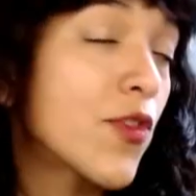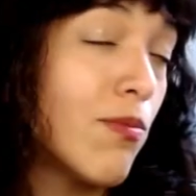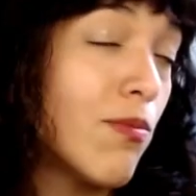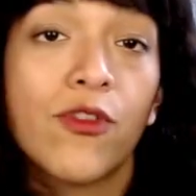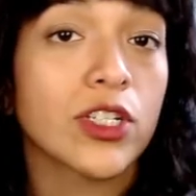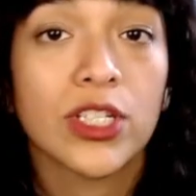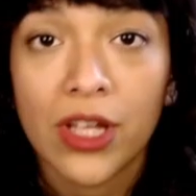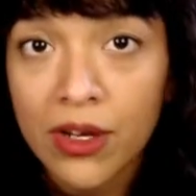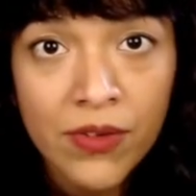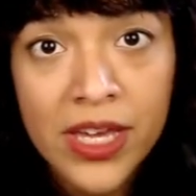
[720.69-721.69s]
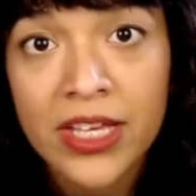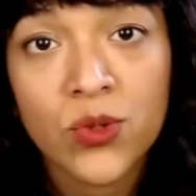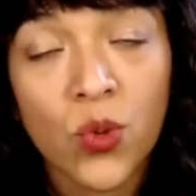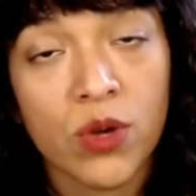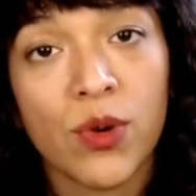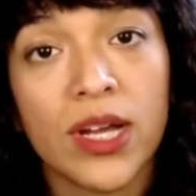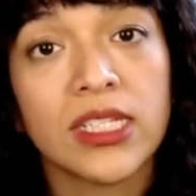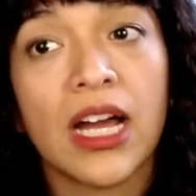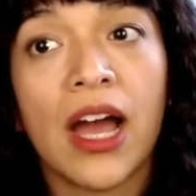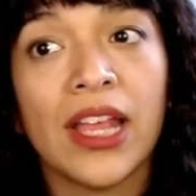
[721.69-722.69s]
first love is
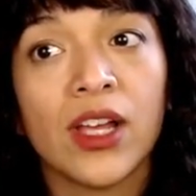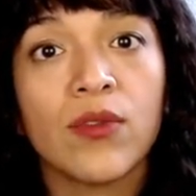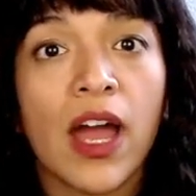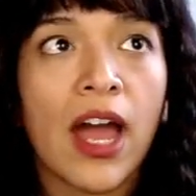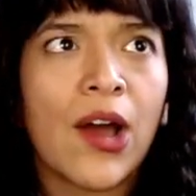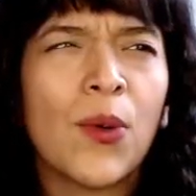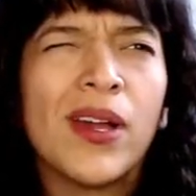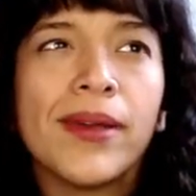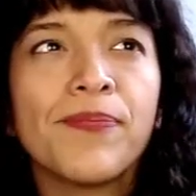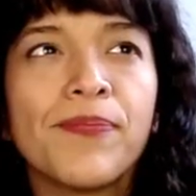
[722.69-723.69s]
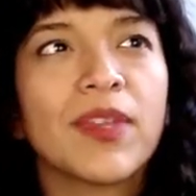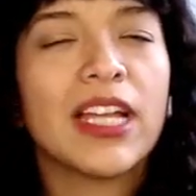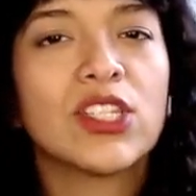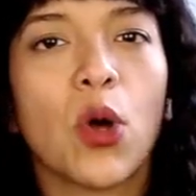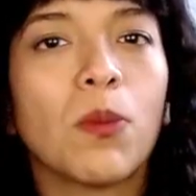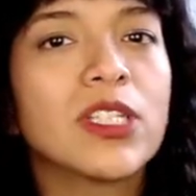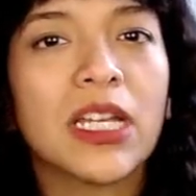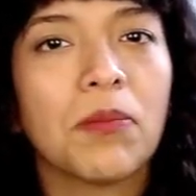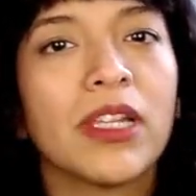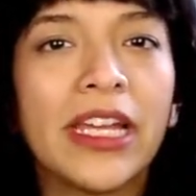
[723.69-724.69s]
WordPress. I love how it's almost
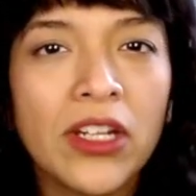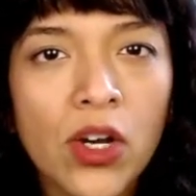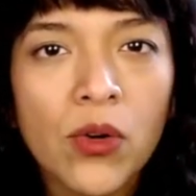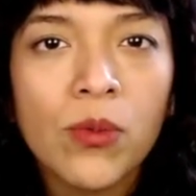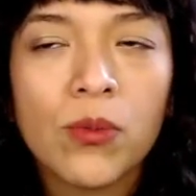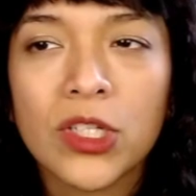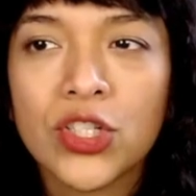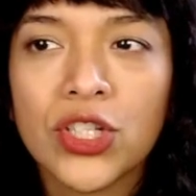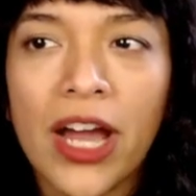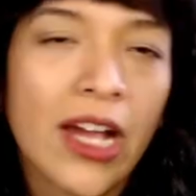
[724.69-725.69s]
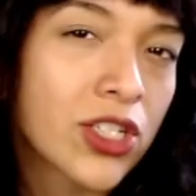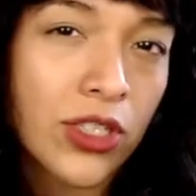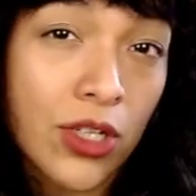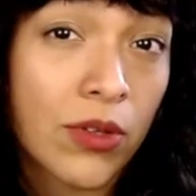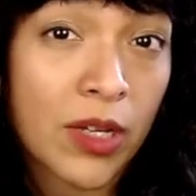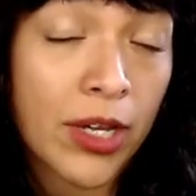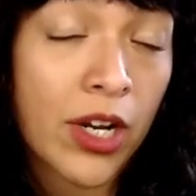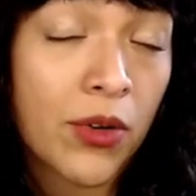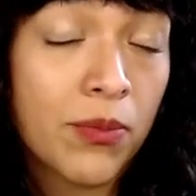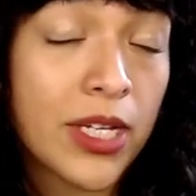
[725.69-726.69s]
like Play-Doh, which I actually don't like
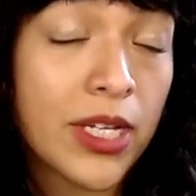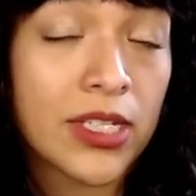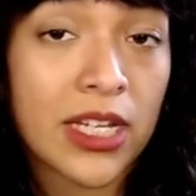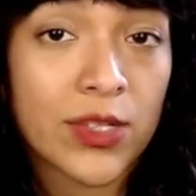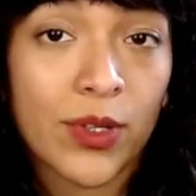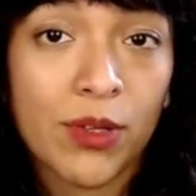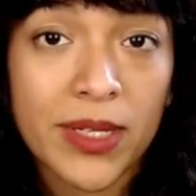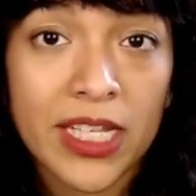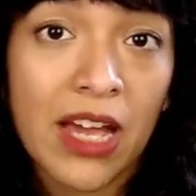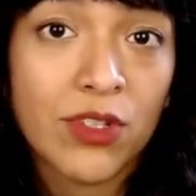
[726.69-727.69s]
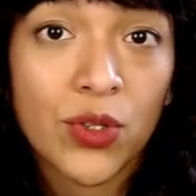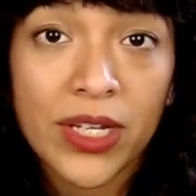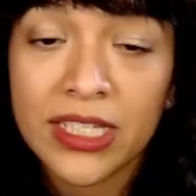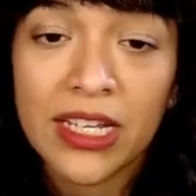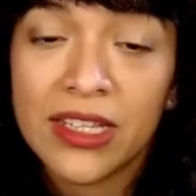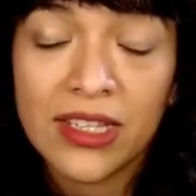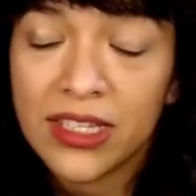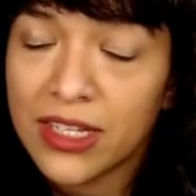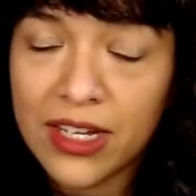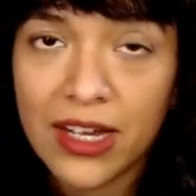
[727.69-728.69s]
Play-Doh because it gets really messy. I have 2 kids and
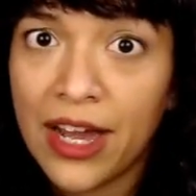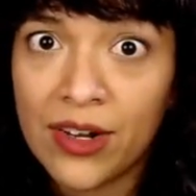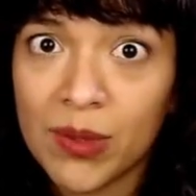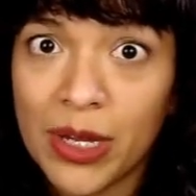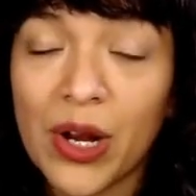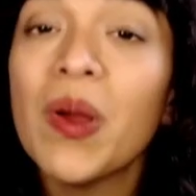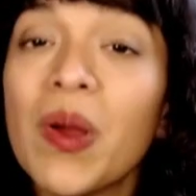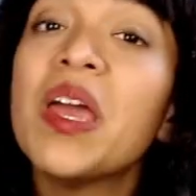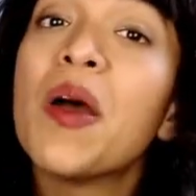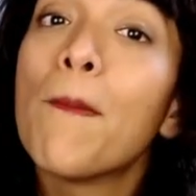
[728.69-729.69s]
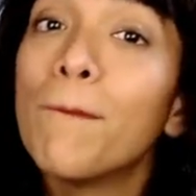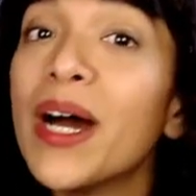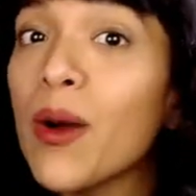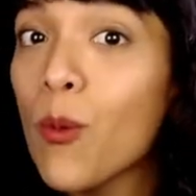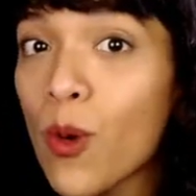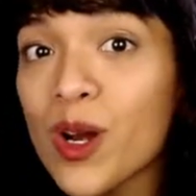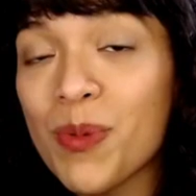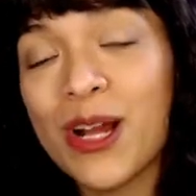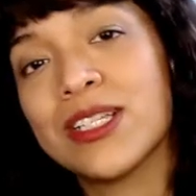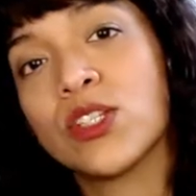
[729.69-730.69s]
I don't like Play-Doh. But
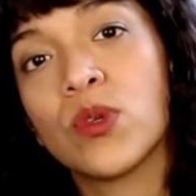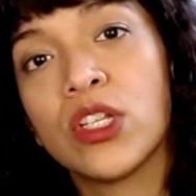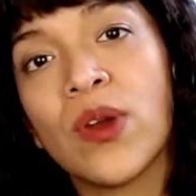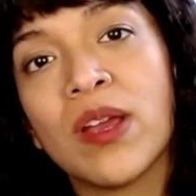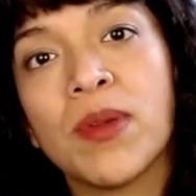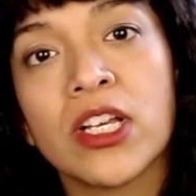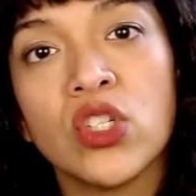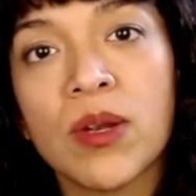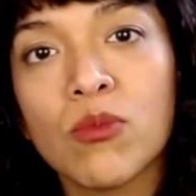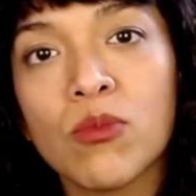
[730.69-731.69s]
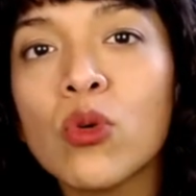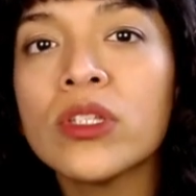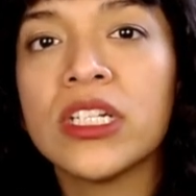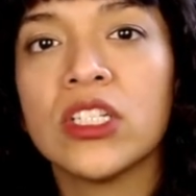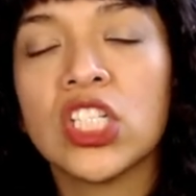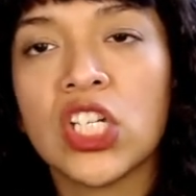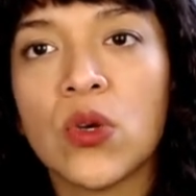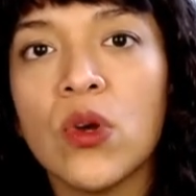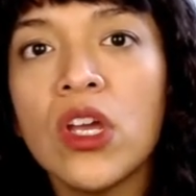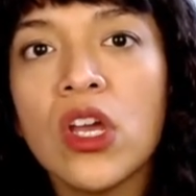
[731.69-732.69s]
WordPress is really great because you can mold it
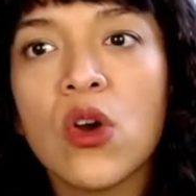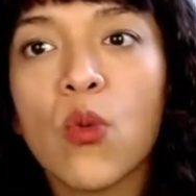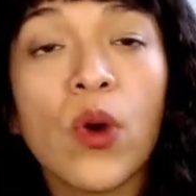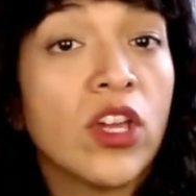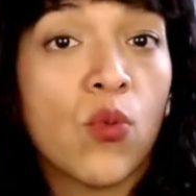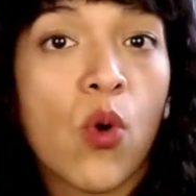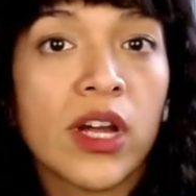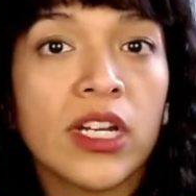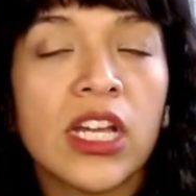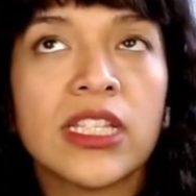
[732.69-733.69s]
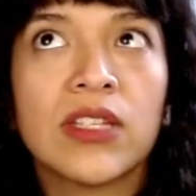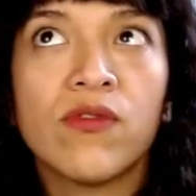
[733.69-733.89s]
into what you want. It's